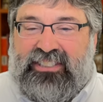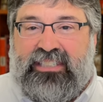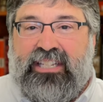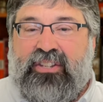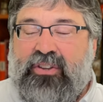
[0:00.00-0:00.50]

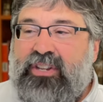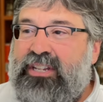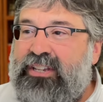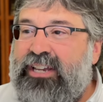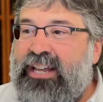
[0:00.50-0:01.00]
so you
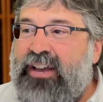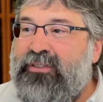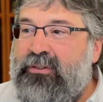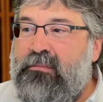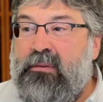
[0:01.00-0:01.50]
you have
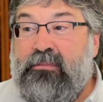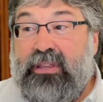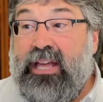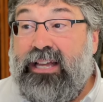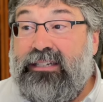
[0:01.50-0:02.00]
to remember
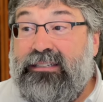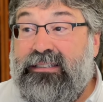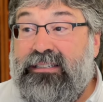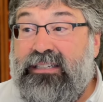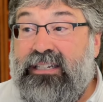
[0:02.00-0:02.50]
that,
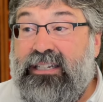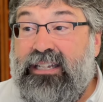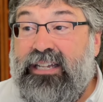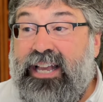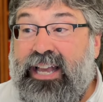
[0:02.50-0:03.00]

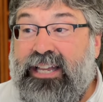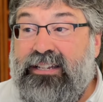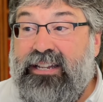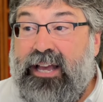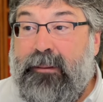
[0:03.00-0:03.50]

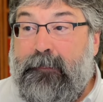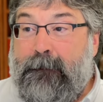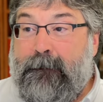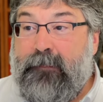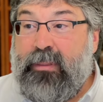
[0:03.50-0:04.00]
and um,
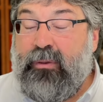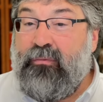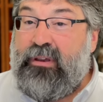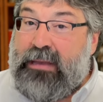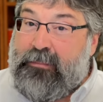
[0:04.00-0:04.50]

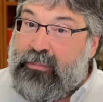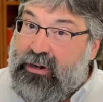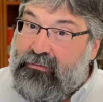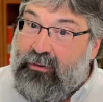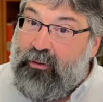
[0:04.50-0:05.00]

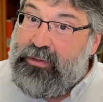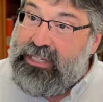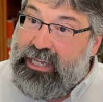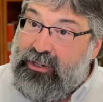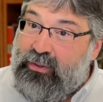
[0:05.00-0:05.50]
remember Romans
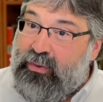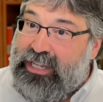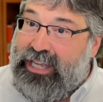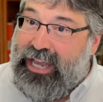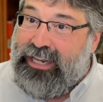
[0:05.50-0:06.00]
eight
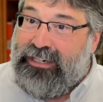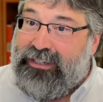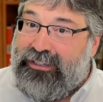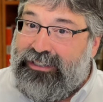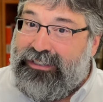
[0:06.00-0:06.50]
twenty eight.
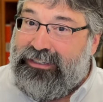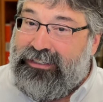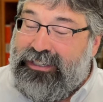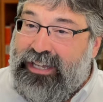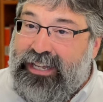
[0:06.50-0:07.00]

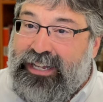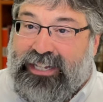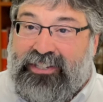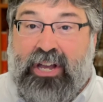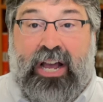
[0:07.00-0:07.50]

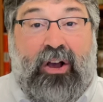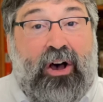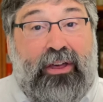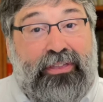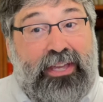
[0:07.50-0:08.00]
It's not
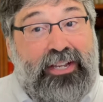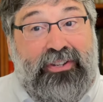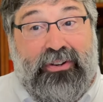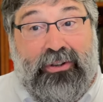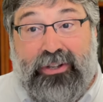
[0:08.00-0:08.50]
all things
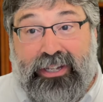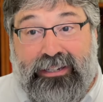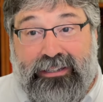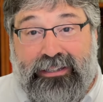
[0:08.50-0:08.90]
are good,